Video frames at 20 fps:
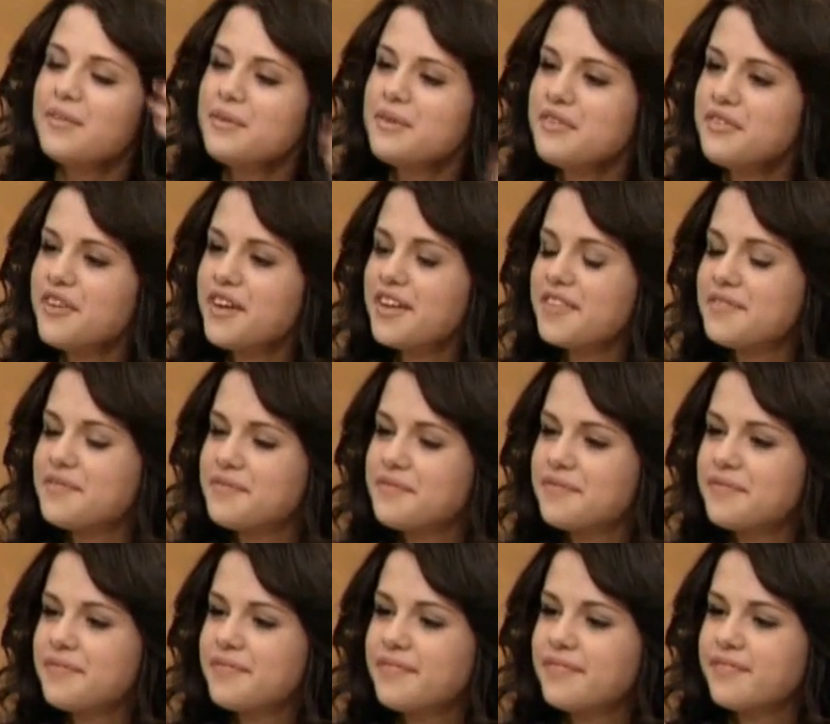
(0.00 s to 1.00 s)
yeah, you know, because
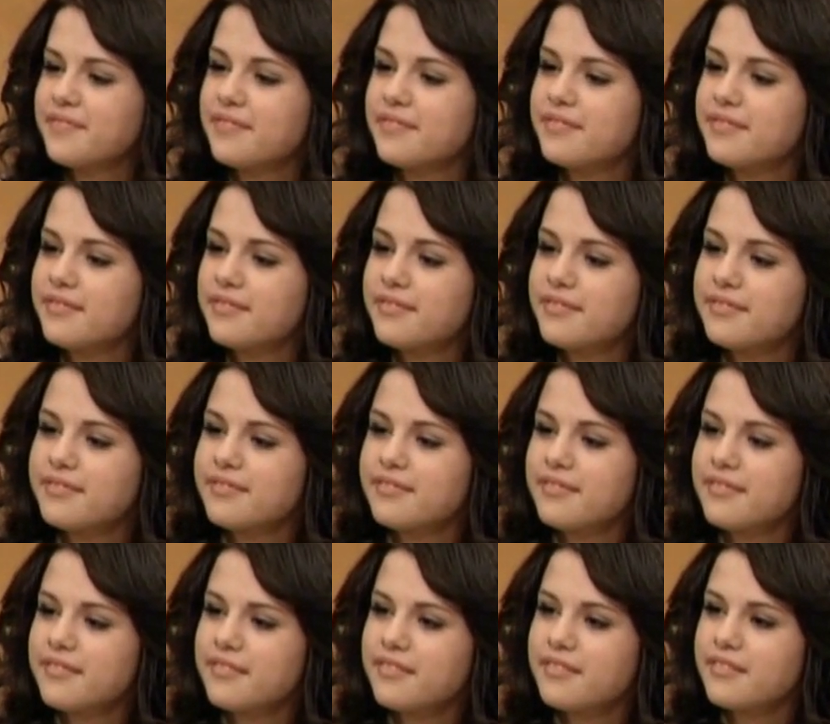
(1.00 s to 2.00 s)
he,
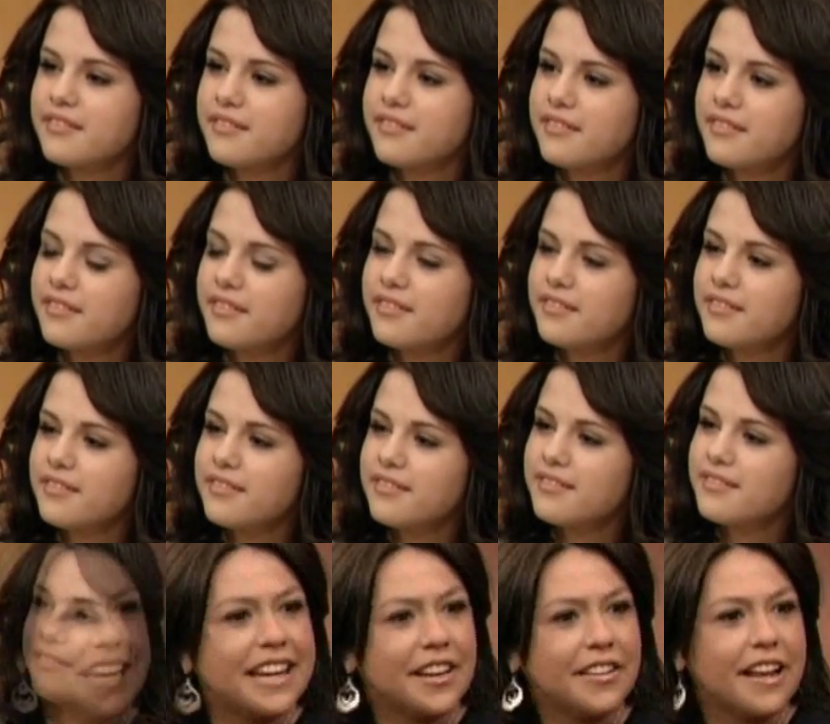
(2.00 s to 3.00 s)
even throughout the
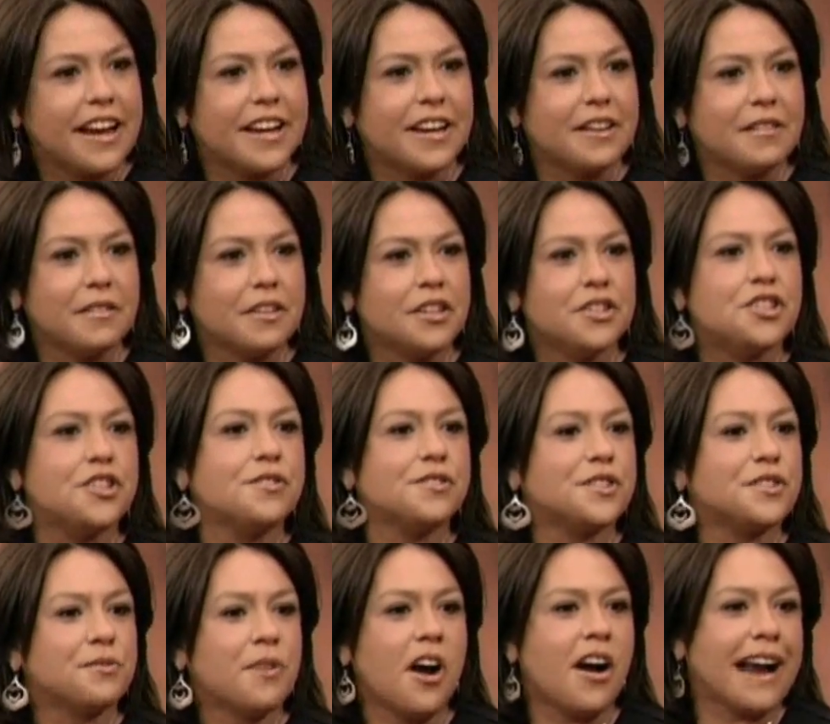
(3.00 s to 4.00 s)
day, you like, you
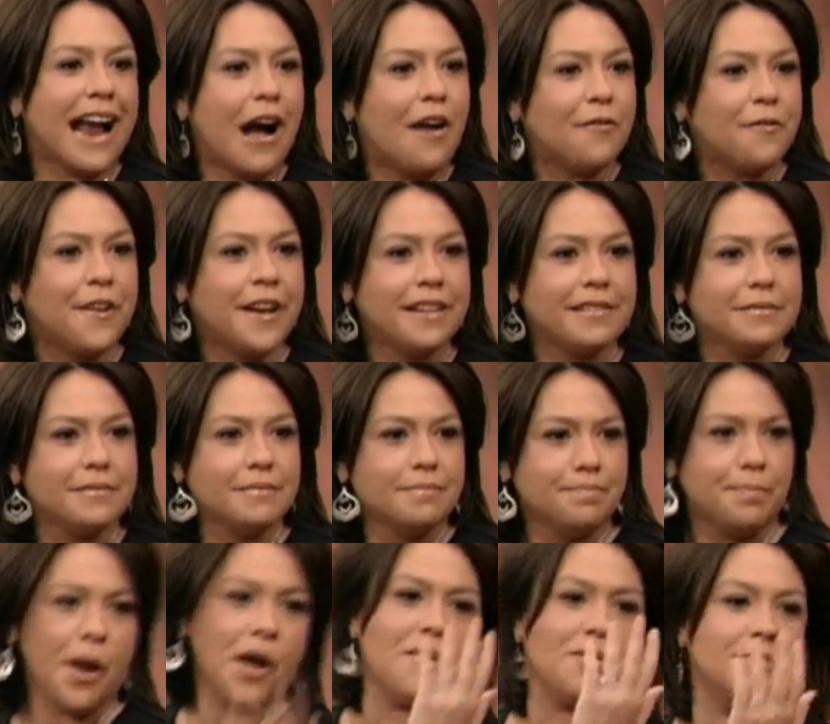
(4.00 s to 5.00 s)
choose the wrong outfit,
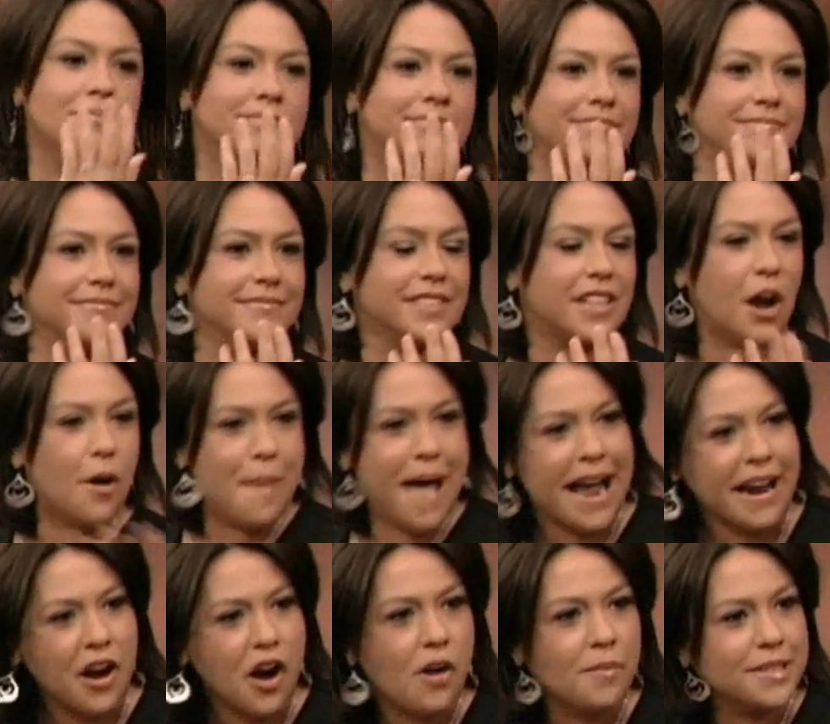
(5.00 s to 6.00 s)
boom. Yep. Go
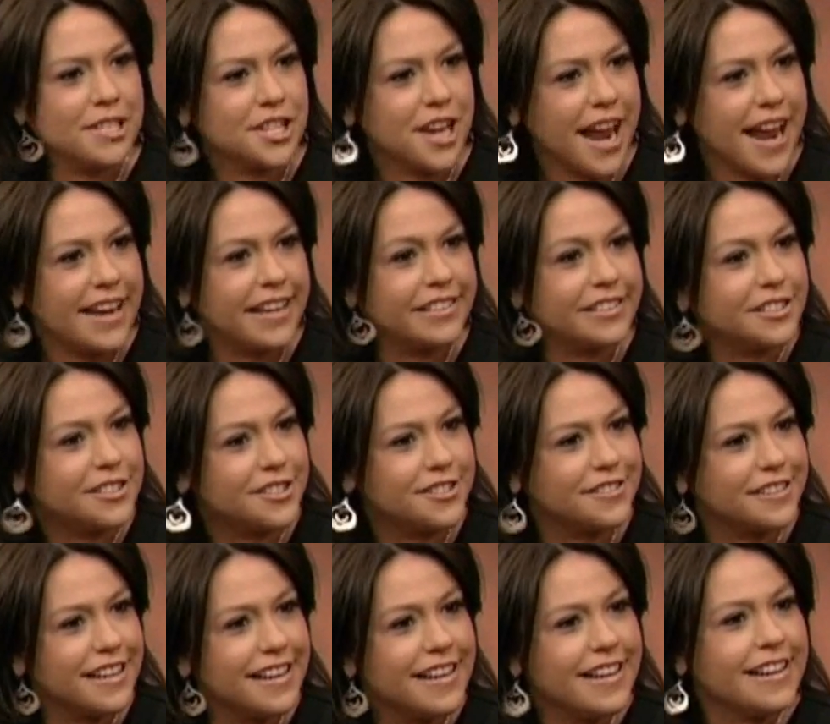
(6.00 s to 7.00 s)
back home and change.
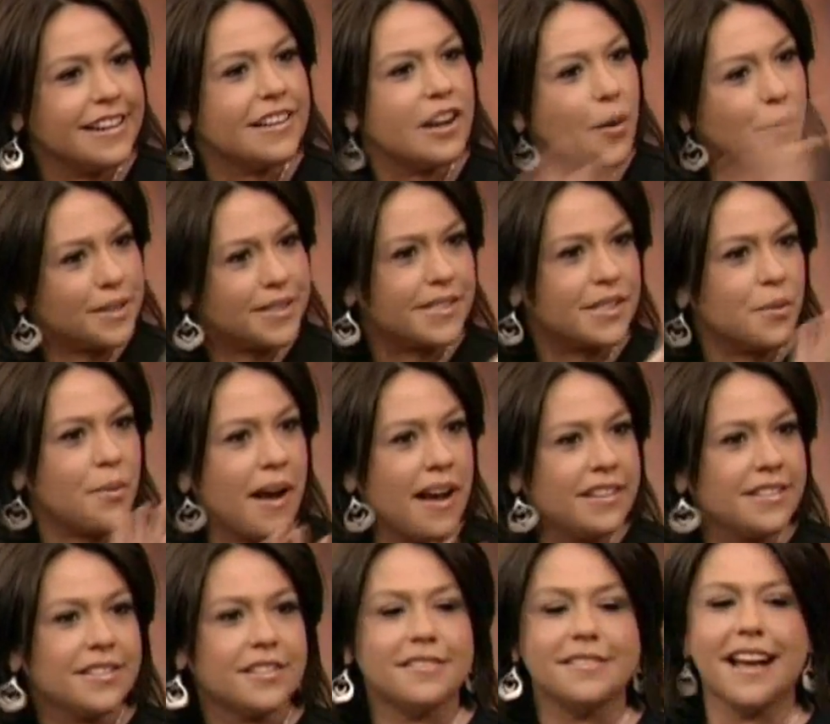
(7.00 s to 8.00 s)
Yep. No one's the
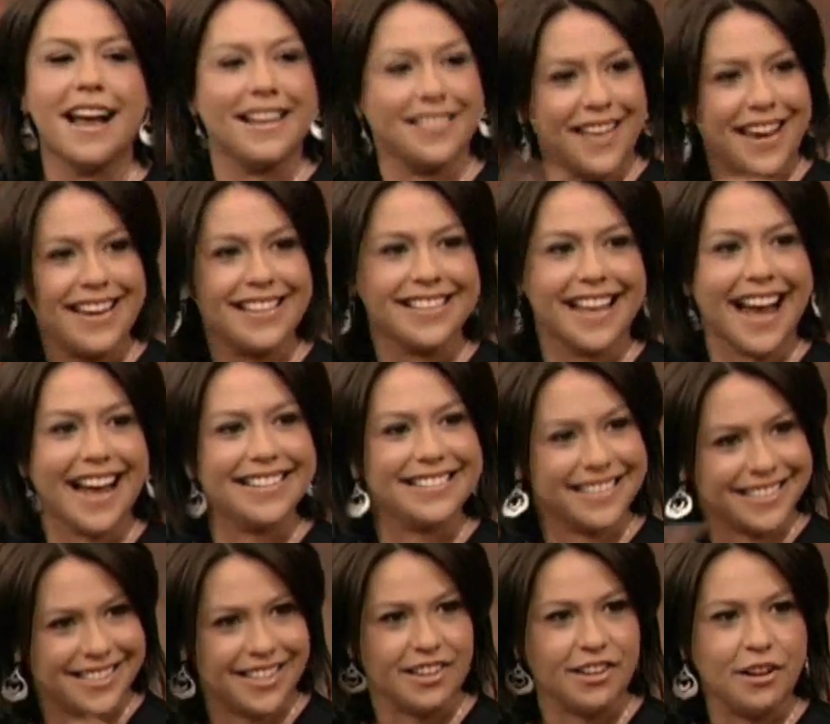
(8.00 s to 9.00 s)
wiser. I mm-hmm. like that.
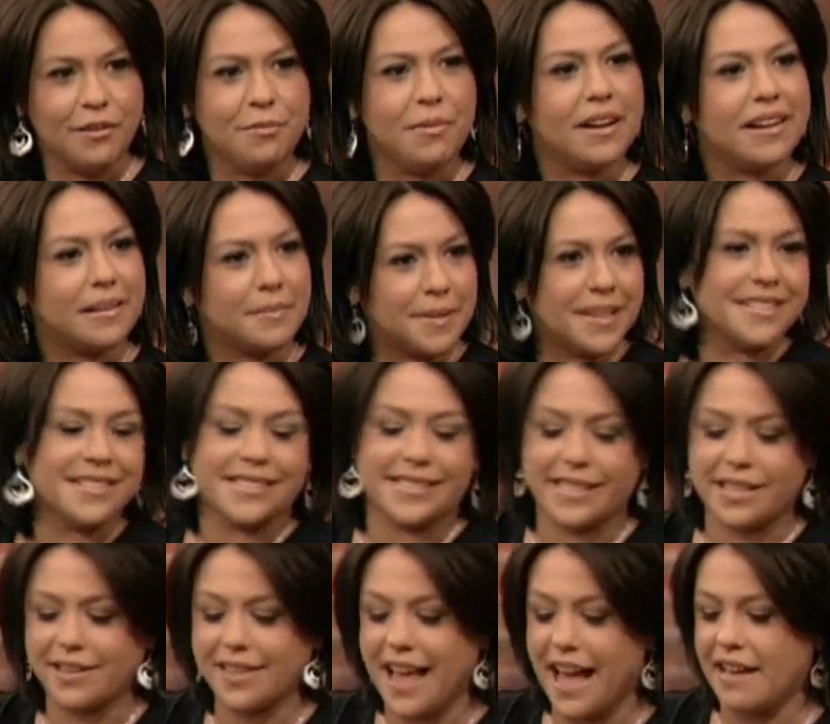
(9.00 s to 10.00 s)
Thank That's a you. good one. I'm going to
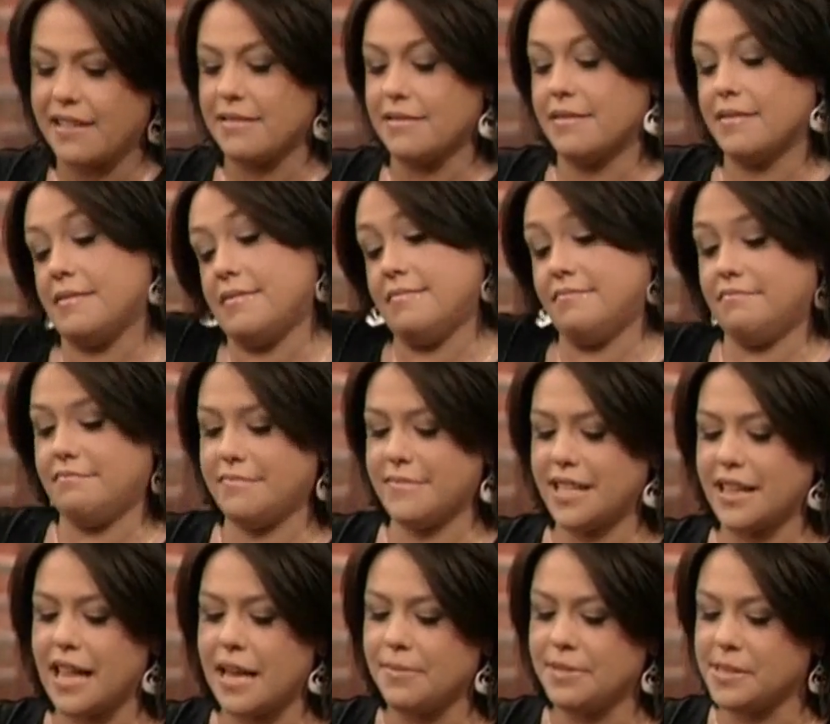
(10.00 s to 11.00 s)
steal that. You should.
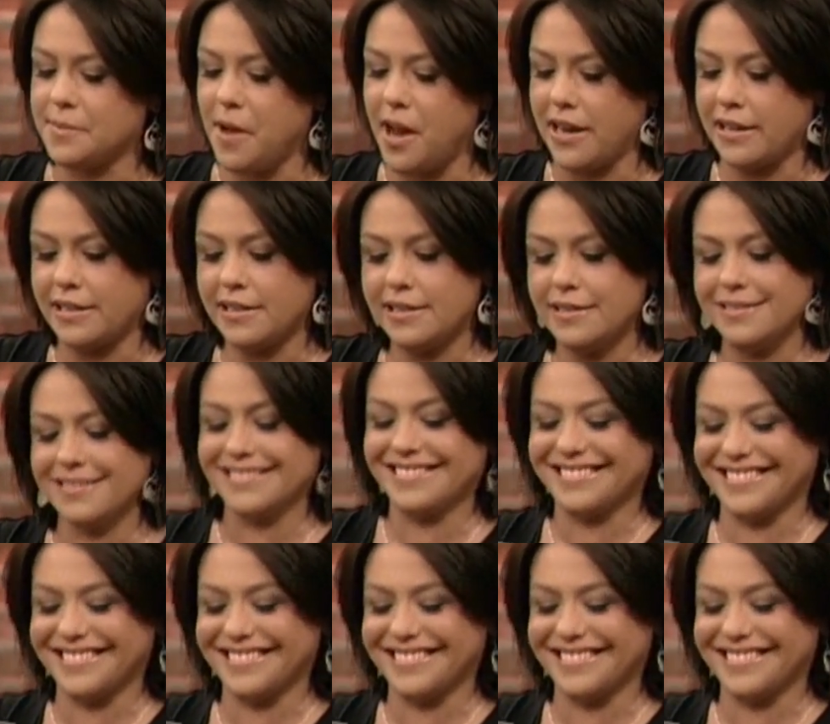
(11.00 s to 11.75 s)
Claim it's mine.